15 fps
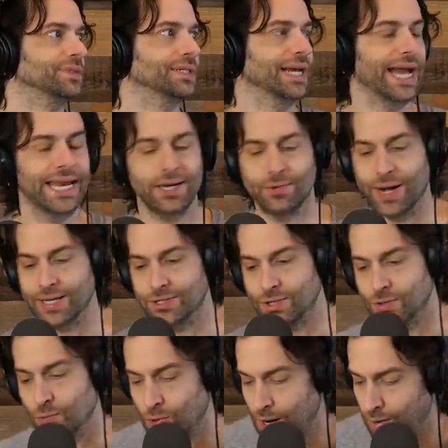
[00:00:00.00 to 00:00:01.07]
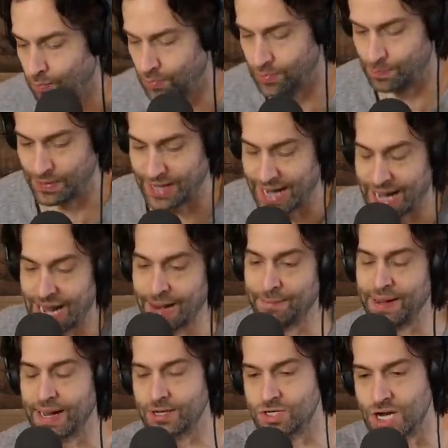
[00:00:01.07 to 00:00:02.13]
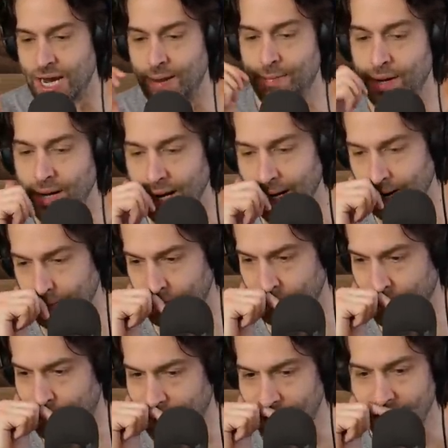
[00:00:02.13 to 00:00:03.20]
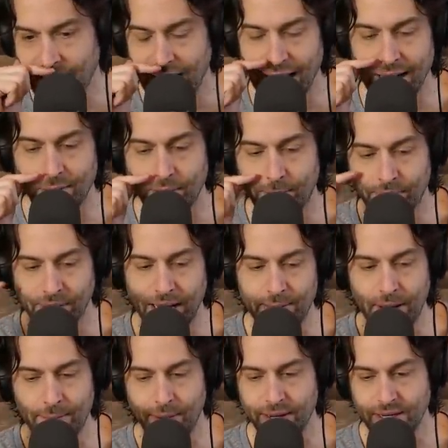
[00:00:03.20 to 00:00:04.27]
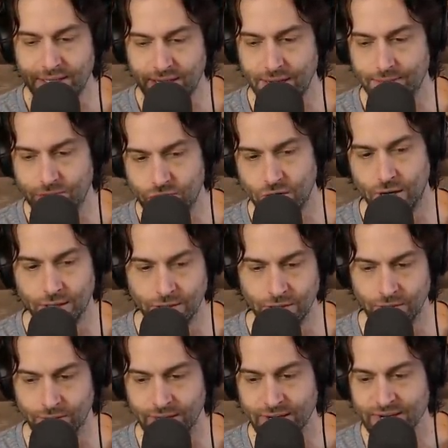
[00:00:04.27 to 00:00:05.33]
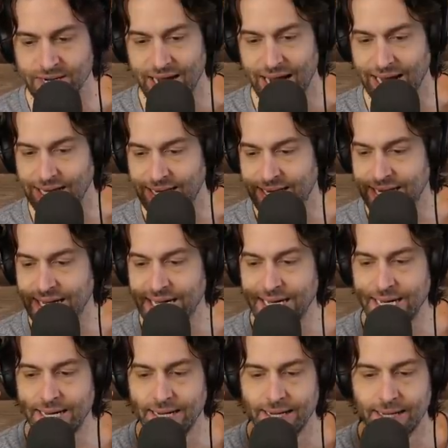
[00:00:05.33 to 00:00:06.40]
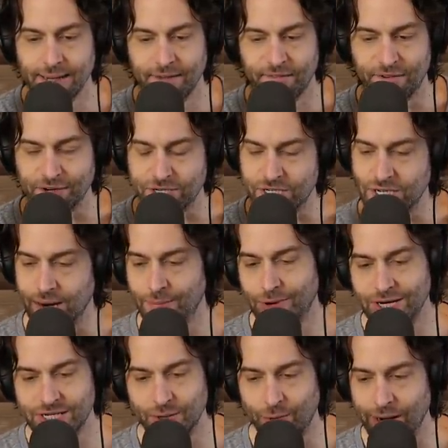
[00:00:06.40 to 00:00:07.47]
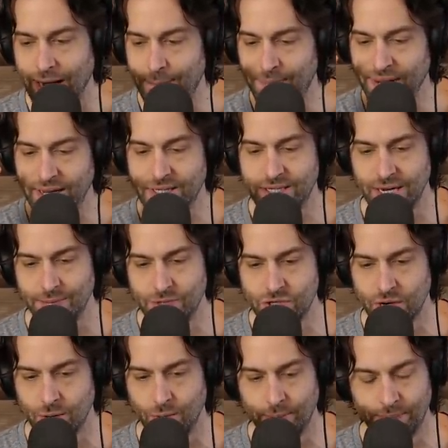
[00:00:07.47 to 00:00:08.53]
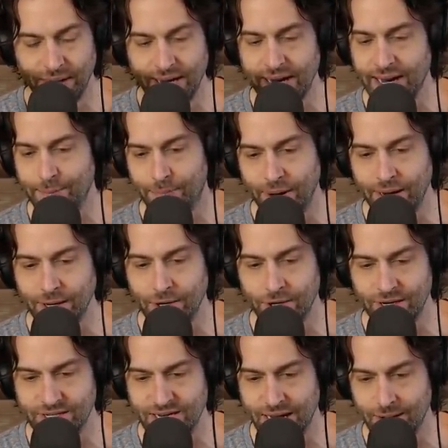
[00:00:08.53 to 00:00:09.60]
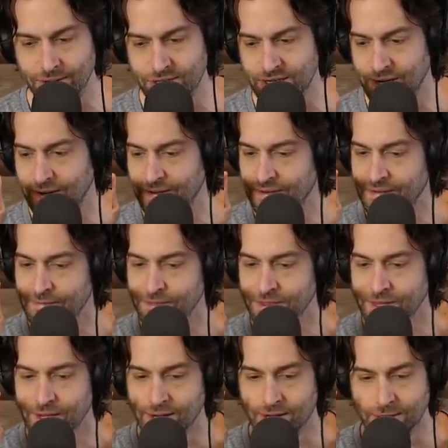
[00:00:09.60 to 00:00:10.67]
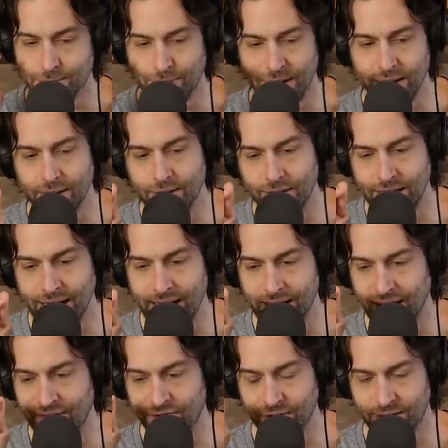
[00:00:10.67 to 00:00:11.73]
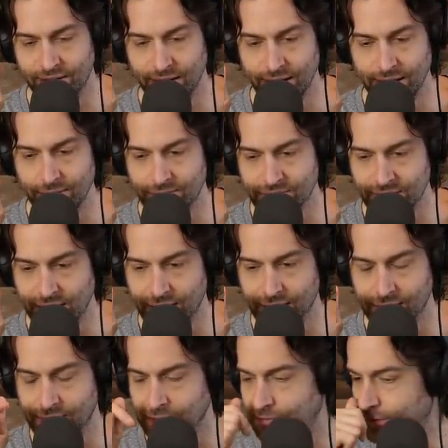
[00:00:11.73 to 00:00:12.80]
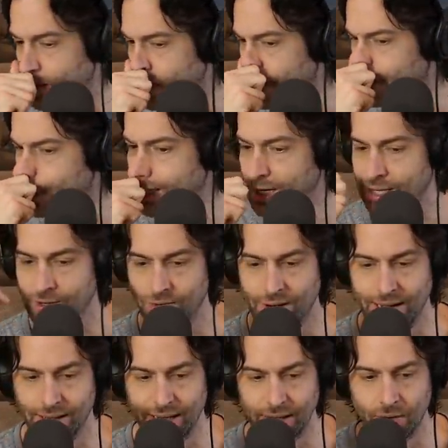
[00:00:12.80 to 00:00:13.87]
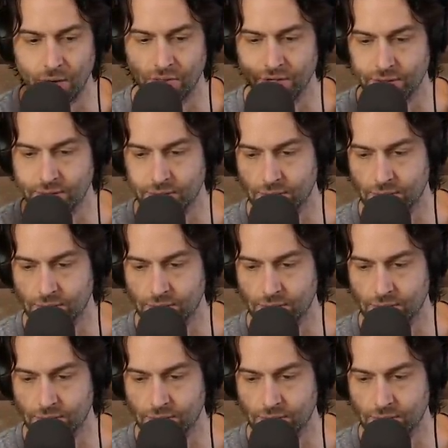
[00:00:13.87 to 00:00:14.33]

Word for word: Anyway, dude, while we would play NBA Jam, and I would rip it, and I would play my buddy Tim Chung, dude. And he, for some reason, when I played Tim Chung, we played at Brandon Goody's house, because Brandon Goody had everything. He was like the fucking kid who had like all the